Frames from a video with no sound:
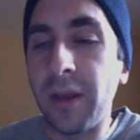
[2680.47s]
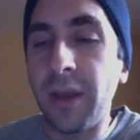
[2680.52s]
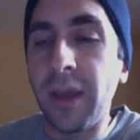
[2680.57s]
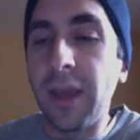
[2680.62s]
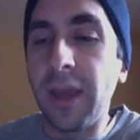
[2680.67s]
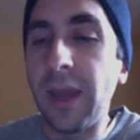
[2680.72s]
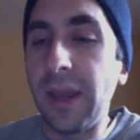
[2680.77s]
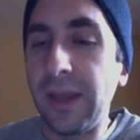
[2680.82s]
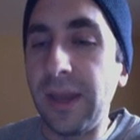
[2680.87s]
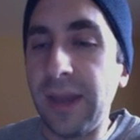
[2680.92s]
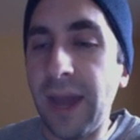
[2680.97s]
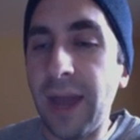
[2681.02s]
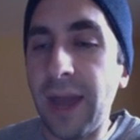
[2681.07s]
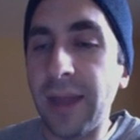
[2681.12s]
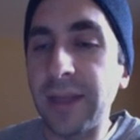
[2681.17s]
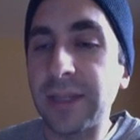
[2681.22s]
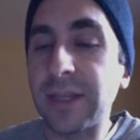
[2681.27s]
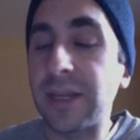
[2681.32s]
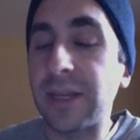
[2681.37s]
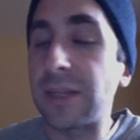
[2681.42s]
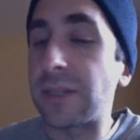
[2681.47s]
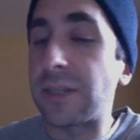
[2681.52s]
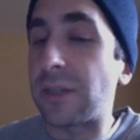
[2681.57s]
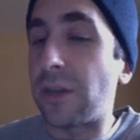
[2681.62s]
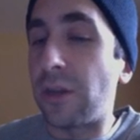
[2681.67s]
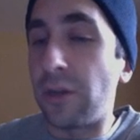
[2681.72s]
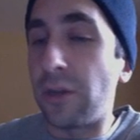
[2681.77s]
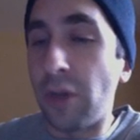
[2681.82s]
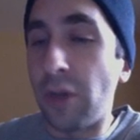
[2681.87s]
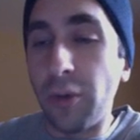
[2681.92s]
in Dallas, because
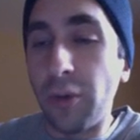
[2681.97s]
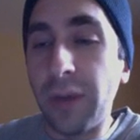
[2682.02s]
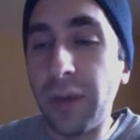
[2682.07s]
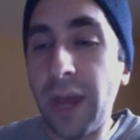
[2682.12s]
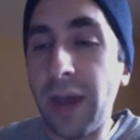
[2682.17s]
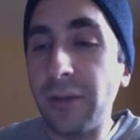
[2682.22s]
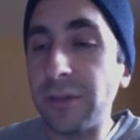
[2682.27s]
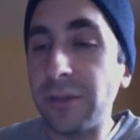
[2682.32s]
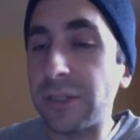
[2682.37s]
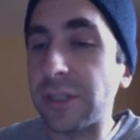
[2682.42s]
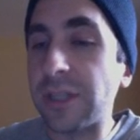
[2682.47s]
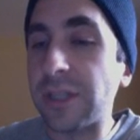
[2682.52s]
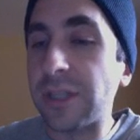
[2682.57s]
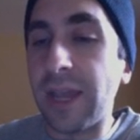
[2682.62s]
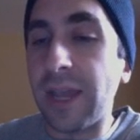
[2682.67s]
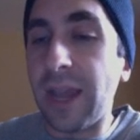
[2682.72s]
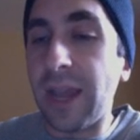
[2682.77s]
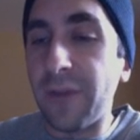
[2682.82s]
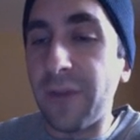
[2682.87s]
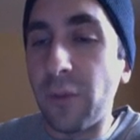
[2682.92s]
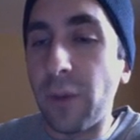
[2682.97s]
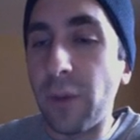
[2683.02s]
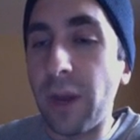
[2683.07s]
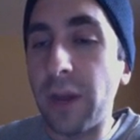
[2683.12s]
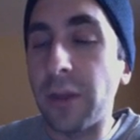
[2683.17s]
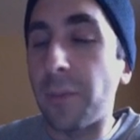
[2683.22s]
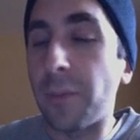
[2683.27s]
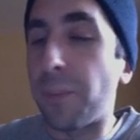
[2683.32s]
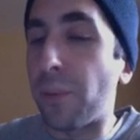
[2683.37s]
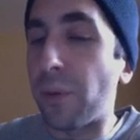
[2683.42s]
no doubt, just like everywhere, the
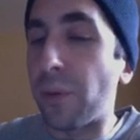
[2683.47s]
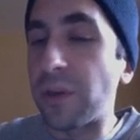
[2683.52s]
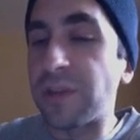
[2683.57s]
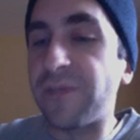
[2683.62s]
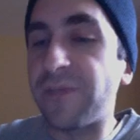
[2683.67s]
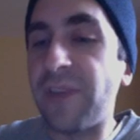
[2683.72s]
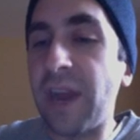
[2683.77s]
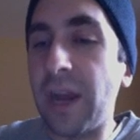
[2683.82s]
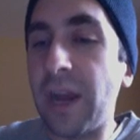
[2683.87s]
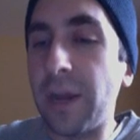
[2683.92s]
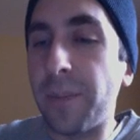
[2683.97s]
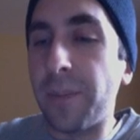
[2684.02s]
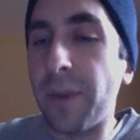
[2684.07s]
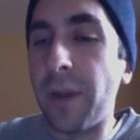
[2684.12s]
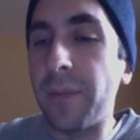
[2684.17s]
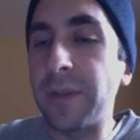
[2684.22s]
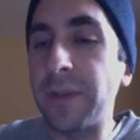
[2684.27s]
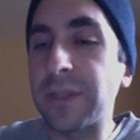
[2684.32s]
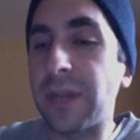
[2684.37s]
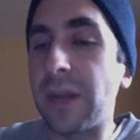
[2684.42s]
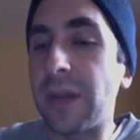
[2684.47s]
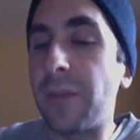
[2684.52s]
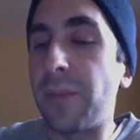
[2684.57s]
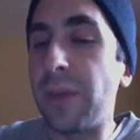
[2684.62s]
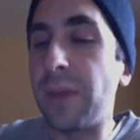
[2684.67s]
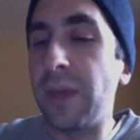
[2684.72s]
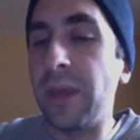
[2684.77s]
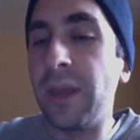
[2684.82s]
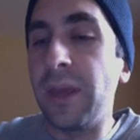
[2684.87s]
poorest fire department's going to be